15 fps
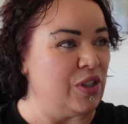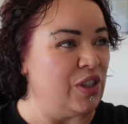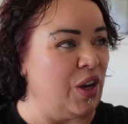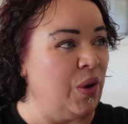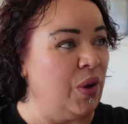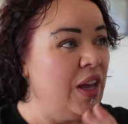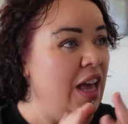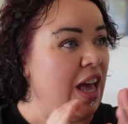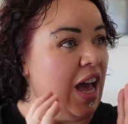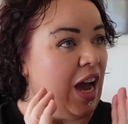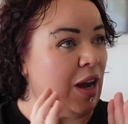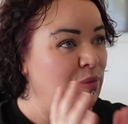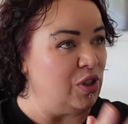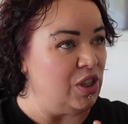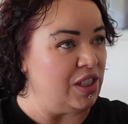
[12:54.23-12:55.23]
So
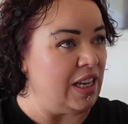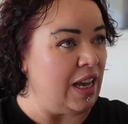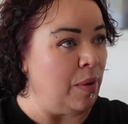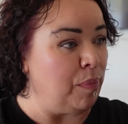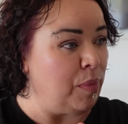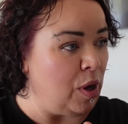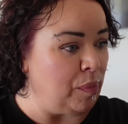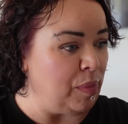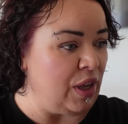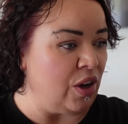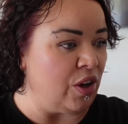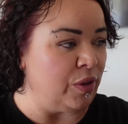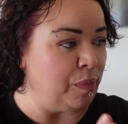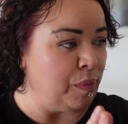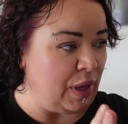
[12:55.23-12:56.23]
I'm just popping
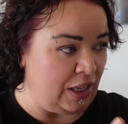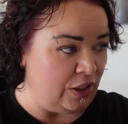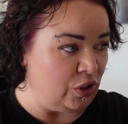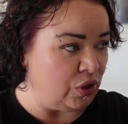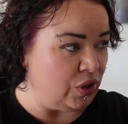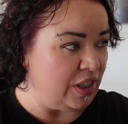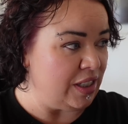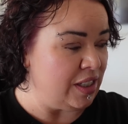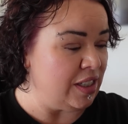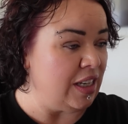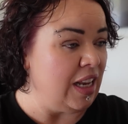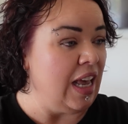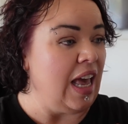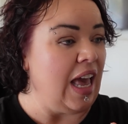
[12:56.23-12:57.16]
on Pinterest